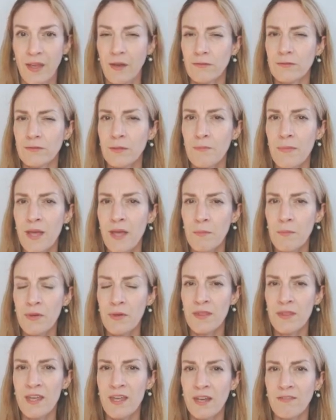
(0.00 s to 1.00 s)

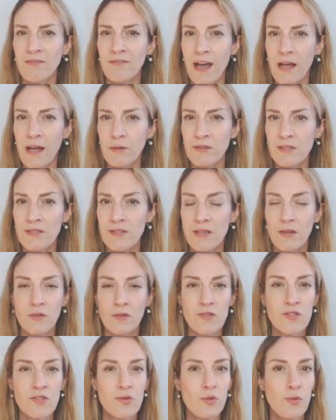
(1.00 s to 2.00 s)
Remember that vowel
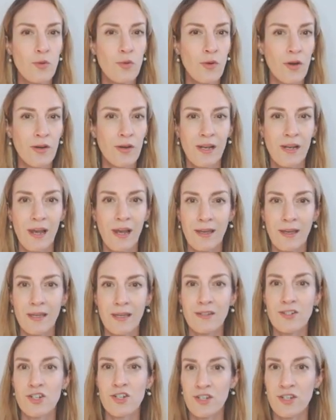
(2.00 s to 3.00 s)
sounds do not
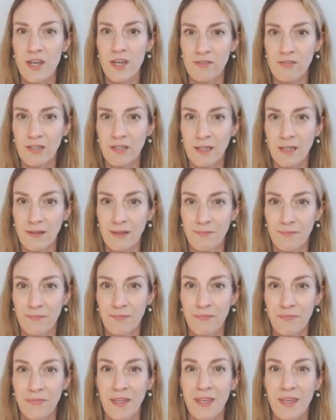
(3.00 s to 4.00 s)
like sharing.
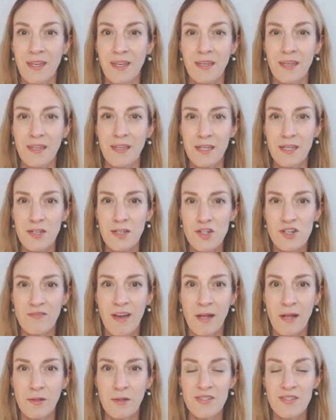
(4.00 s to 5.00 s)
Each
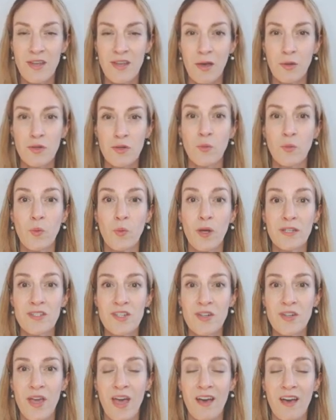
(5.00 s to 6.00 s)
vowel sound wants
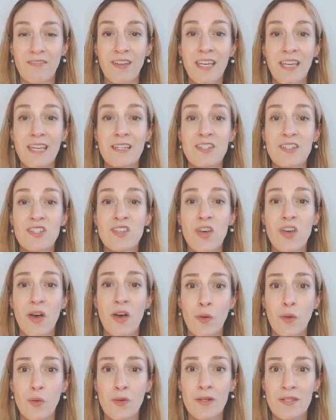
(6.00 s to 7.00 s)
to have its
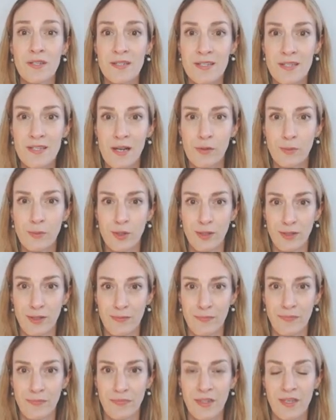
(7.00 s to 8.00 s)
own syllable.
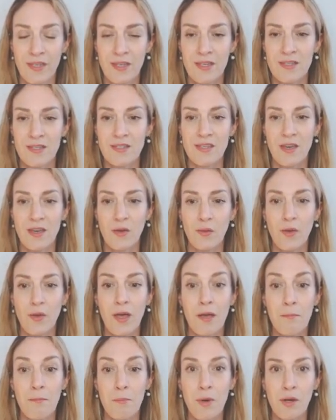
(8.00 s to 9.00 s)
So
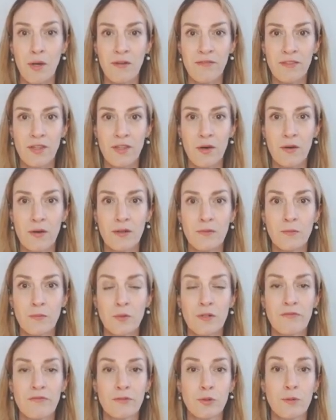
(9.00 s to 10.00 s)
a monophthong would
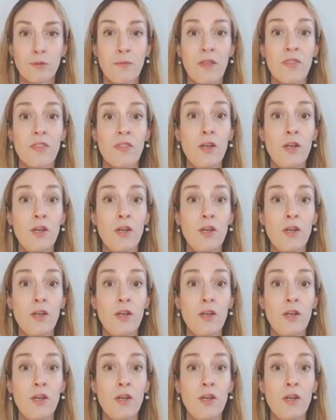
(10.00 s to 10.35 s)
form the